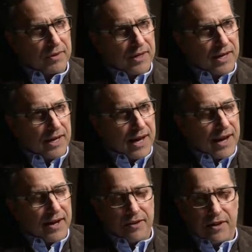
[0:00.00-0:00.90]
I mean, that's
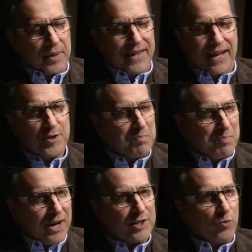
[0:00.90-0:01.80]
the best way to
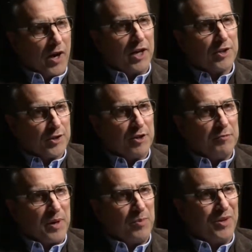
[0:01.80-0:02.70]
serve people in
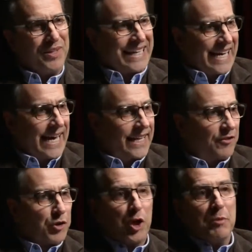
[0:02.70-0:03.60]
getting
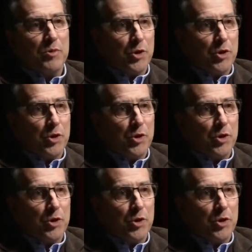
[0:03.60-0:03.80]
communities